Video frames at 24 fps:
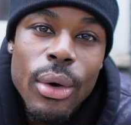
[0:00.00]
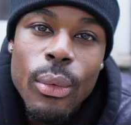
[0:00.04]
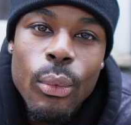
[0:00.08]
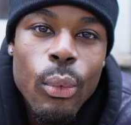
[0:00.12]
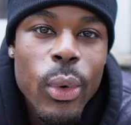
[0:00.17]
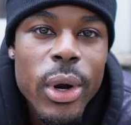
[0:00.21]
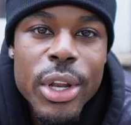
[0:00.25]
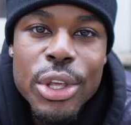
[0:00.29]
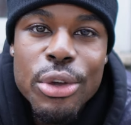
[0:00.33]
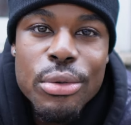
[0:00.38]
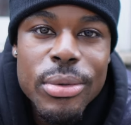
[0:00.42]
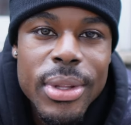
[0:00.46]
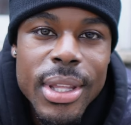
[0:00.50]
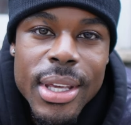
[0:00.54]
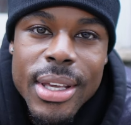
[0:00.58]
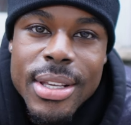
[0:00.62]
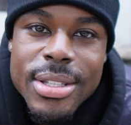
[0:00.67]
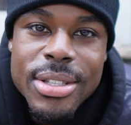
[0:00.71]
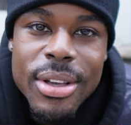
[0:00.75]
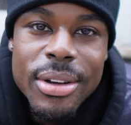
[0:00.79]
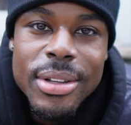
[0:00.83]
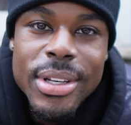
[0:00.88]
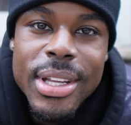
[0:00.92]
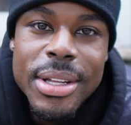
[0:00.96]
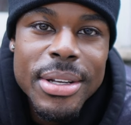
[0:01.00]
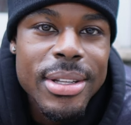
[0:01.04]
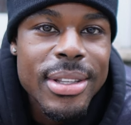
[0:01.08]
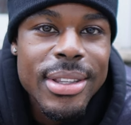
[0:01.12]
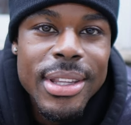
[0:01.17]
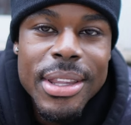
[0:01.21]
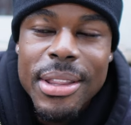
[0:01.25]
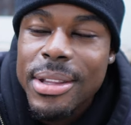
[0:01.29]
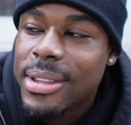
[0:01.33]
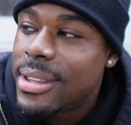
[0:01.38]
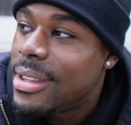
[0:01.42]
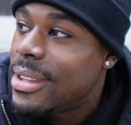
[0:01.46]
What do you think is the,
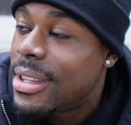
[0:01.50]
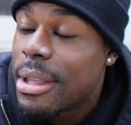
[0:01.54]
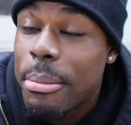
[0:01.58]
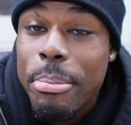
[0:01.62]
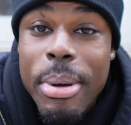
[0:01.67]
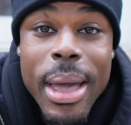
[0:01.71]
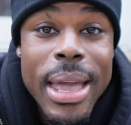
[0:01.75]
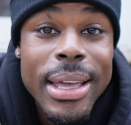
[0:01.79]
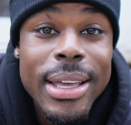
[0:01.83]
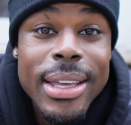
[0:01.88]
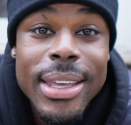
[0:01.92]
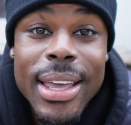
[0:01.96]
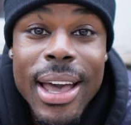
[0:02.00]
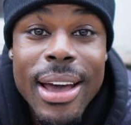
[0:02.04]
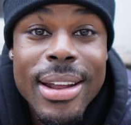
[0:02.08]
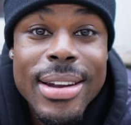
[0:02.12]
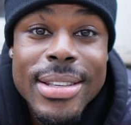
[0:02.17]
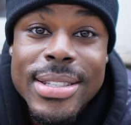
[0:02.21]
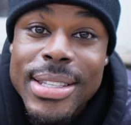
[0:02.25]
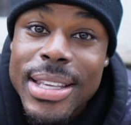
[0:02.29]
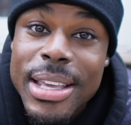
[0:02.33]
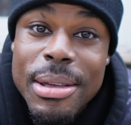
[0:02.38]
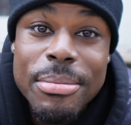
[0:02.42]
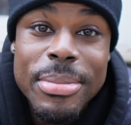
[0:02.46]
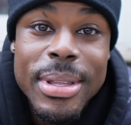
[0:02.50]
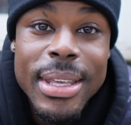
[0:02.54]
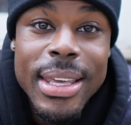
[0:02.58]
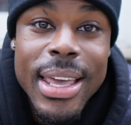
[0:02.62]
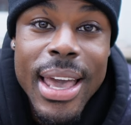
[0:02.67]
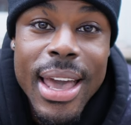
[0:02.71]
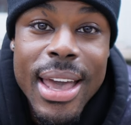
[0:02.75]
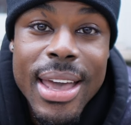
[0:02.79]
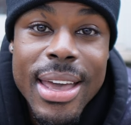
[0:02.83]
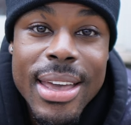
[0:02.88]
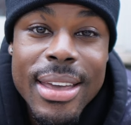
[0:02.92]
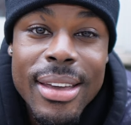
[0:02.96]
the bank account is empty,
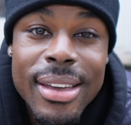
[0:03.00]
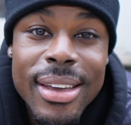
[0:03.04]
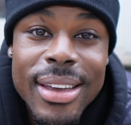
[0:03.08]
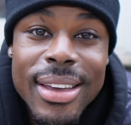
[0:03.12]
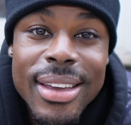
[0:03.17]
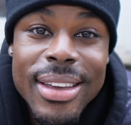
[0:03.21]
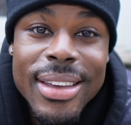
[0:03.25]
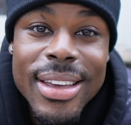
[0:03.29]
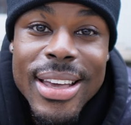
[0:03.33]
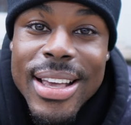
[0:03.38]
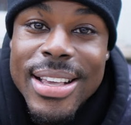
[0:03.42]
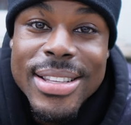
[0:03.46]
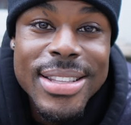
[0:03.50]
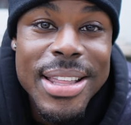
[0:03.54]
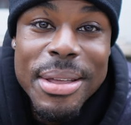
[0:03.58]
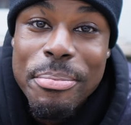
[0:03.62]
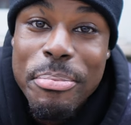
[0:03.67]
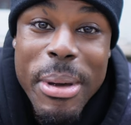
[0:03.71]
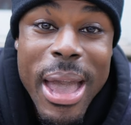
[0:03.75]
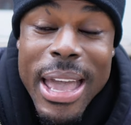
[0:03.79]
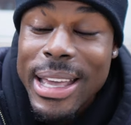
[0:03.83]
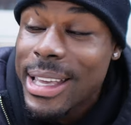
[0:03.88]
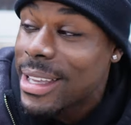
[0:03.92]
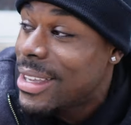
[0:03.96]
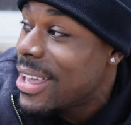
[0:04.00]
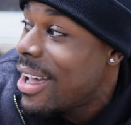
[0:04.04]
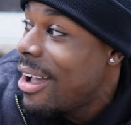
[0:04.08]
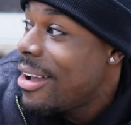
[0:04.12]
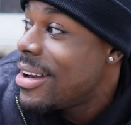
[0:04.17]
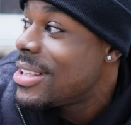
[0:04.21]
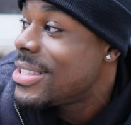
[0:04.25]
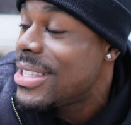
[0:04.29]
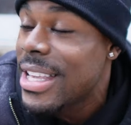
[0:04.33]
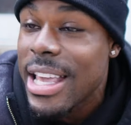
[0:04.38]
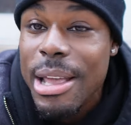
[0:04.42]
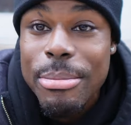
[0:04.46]
gang? The bank account
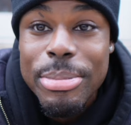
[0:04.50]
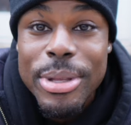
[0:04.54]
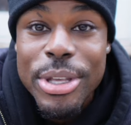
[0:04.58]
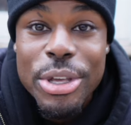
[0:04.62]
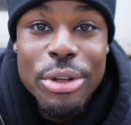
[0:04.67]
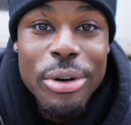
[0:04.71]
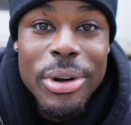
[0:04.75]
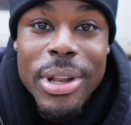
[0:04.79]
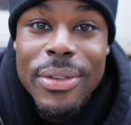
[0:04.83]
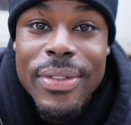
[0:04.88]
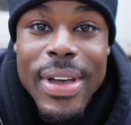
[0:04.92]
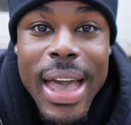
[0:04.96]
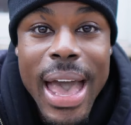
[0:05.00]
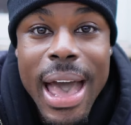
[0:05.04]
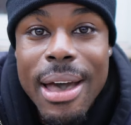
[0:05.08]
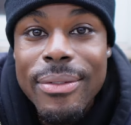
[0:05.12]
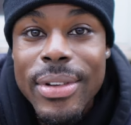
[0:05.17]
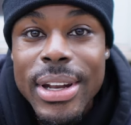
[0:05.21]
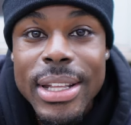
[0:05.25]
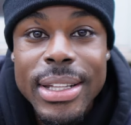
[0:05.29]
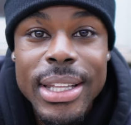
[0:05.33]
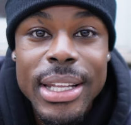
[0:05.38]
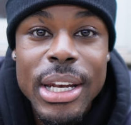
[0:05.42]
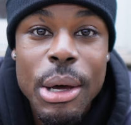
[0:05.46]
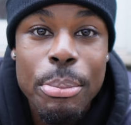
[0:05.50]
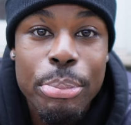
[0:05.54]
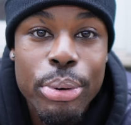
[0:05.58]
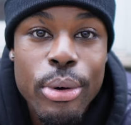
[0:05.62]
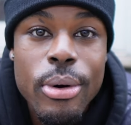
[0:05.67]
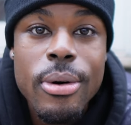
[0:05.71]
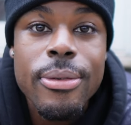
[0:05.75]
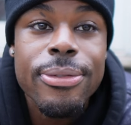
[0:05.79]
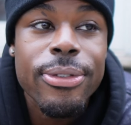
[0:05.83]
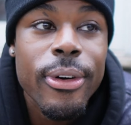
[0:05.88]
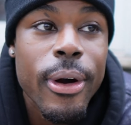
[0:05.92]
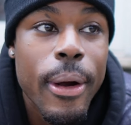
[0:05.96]
is empty. You don't even have anything to
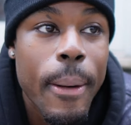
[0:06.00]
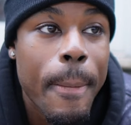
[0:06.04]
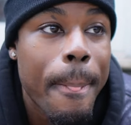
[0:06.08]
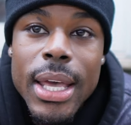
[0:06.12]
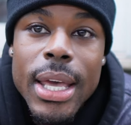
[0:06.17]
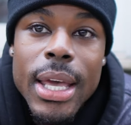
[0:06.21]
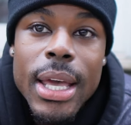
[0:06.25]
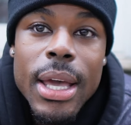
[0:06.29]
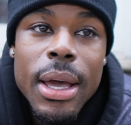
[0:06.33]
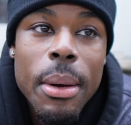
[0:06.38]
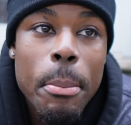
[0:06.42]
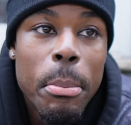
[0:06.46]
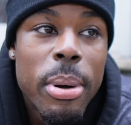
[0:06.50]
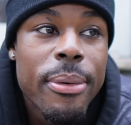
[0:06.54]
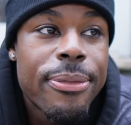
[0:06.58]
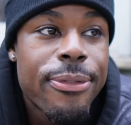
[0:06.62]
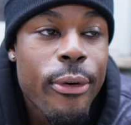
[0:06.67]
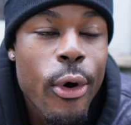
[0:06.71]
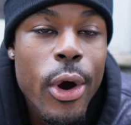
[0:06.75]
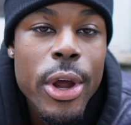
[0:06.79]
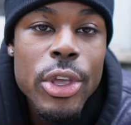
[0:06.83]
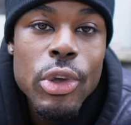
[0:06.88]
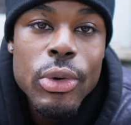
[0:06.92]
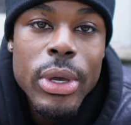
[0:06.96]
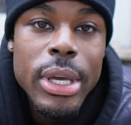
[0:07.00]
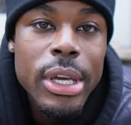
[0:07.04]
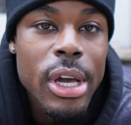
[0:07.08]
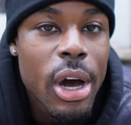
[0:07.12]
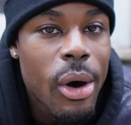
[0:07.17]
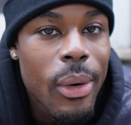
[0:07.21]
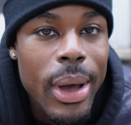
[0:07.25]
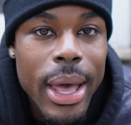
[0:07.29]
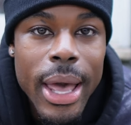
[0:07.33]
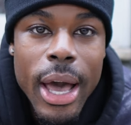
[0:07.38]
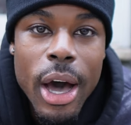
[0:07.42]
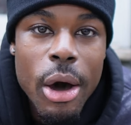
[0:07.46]
pull from. Before you can
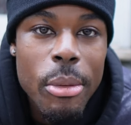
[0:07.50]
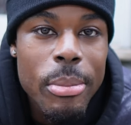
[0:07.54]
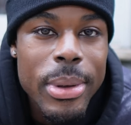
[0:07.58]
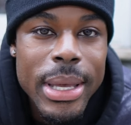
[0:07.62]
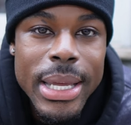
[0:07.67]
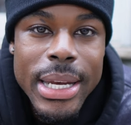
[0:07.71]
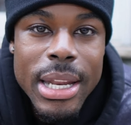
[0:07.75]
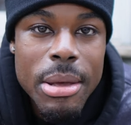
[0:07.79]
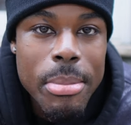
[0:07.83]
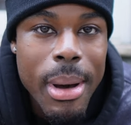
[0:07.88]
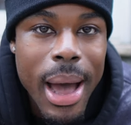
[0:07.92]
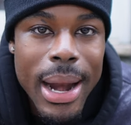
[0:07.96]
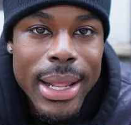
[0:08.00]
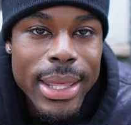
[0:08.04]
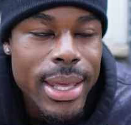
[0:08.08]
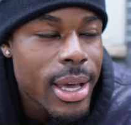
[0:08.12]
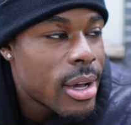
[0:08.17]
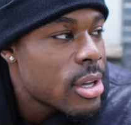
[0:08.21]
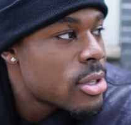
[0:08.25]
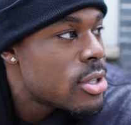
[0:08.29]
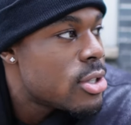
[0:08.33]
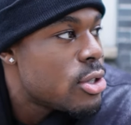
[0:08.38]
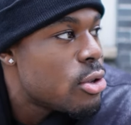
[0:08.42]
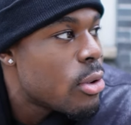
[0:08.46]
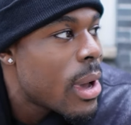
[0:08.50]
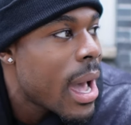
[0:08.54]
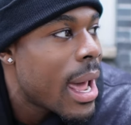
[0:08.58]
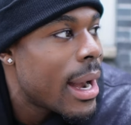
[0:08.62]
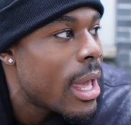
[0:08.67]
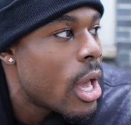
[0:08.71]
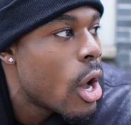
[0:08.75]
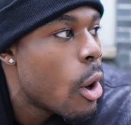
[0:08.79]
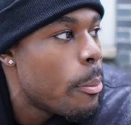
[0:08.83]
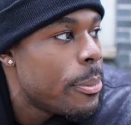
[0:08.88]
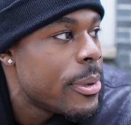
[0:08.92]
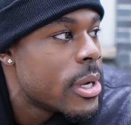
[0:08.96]
go and help anybody else, you gotta
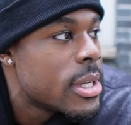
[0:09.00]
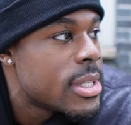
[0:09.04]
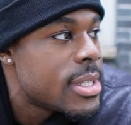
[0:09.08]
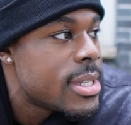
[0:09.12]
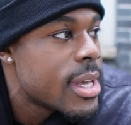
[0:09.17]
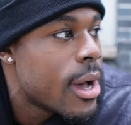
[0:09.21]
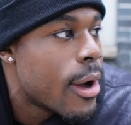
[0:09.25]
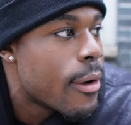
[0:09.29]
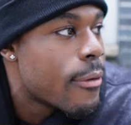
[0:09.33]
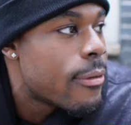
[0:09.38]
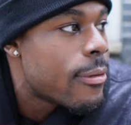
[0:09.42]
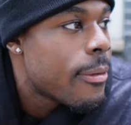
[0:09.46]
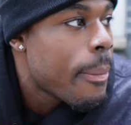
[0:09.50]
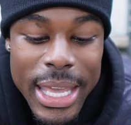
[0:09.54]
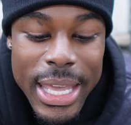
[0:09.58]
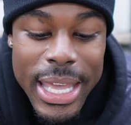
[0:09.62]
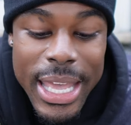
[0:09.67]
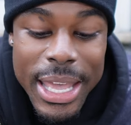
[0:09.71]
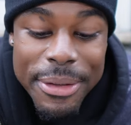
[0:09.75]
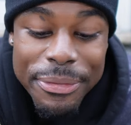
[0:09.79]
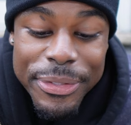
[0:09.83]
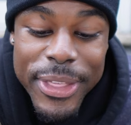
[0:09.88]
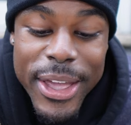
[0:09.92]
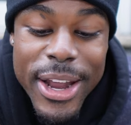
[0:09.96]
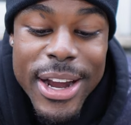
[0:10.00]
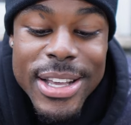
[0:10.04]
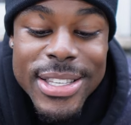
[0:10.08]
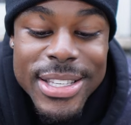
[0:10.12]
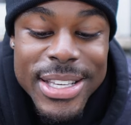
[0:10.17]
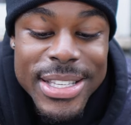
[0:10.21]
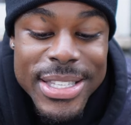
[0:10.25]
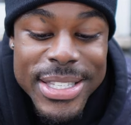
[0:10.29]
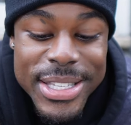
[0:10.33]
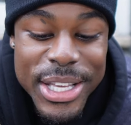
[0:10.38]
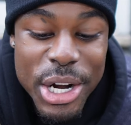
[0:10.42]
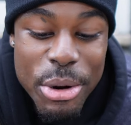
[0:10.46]
help yourself. If there is
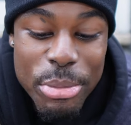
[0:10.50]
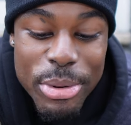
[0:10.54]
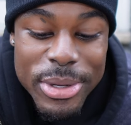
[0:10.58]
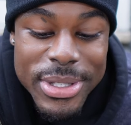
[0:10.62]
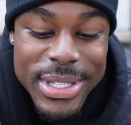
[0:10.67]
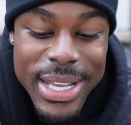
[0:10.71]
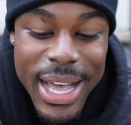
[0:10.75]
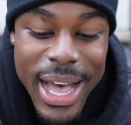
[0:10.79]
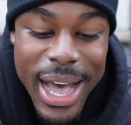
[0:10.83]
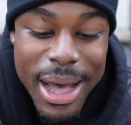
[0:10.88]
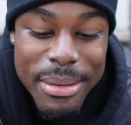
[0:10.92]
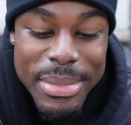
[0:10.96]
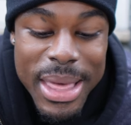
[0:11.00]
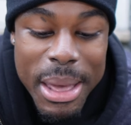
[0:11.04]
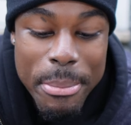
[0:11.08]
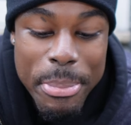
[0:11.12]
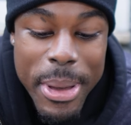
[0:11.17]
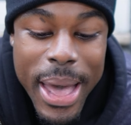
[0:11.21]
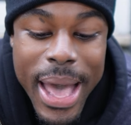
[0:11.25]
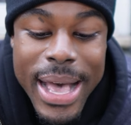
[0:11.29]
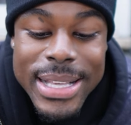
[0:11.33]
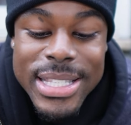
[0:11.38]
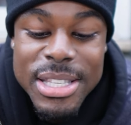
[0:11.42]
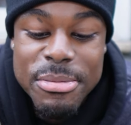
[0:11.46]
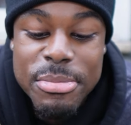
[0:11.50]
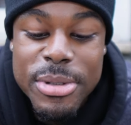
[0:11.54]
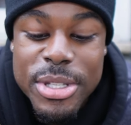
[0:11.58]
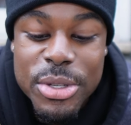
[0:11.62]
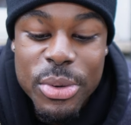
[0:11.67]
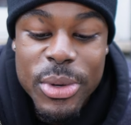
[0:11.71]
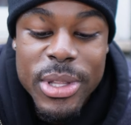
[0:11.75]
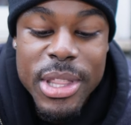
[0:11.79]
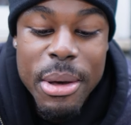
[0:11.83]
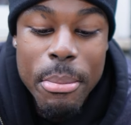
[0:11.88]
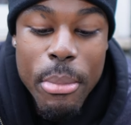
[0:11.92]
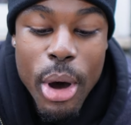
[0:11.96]
considerable time that passes
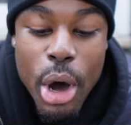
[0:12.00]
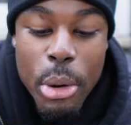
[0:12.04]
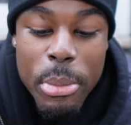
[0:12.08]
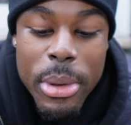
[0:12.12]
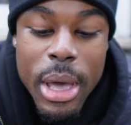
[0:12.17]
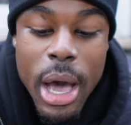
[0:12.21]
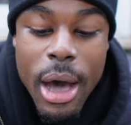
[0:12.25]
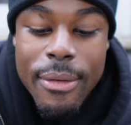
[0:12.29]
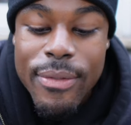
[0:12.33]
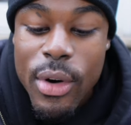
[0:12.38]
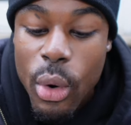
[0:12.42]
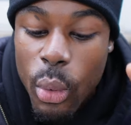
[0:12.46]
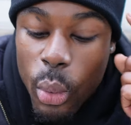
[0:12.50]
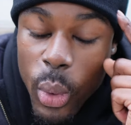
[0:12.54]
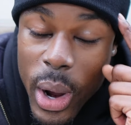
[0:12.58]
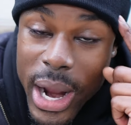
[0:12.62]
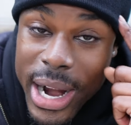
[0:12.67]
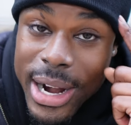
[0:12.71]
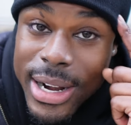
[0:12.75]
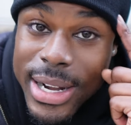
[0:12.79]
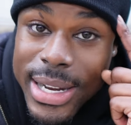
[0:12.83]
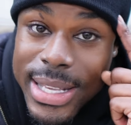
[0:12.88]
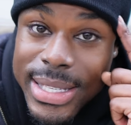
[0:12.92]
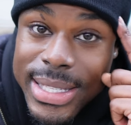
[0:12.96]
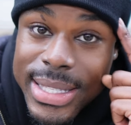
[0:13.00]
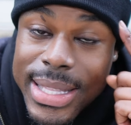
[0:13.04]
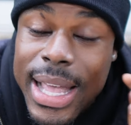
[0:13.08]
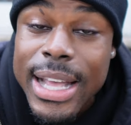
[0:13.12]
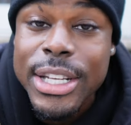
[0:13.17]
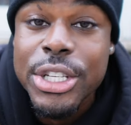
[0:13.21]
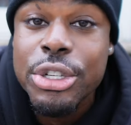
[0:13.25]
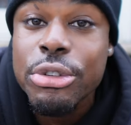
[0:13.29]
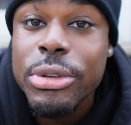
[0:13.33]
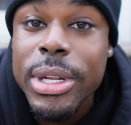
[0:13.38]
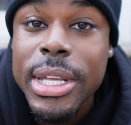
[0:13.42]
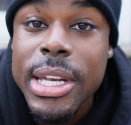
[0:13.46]
between the moment of awareness
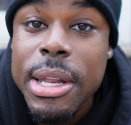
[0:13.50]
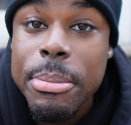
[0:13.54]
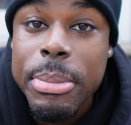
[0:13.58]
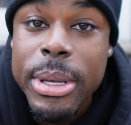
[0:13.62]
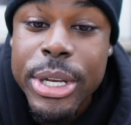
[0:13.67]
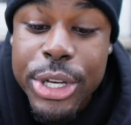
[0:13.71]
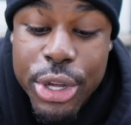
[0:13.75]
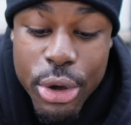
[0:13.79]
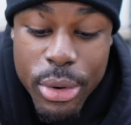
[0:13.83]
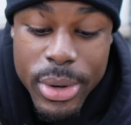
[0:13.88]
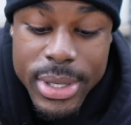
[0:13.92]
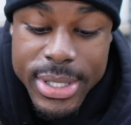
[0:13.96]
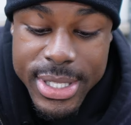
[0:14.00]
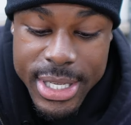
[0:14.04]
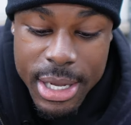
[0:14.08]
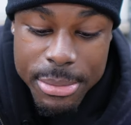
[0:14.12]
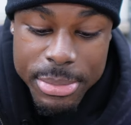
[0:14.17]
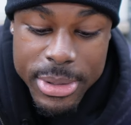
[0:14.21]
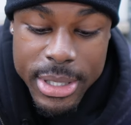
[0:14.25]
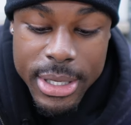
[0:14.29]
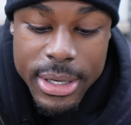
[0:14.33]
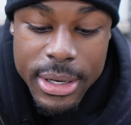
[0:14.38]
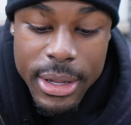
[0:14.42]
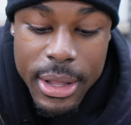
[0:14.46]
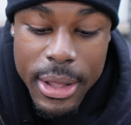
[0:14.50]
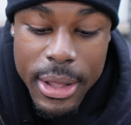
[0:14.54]
that you need to be doing something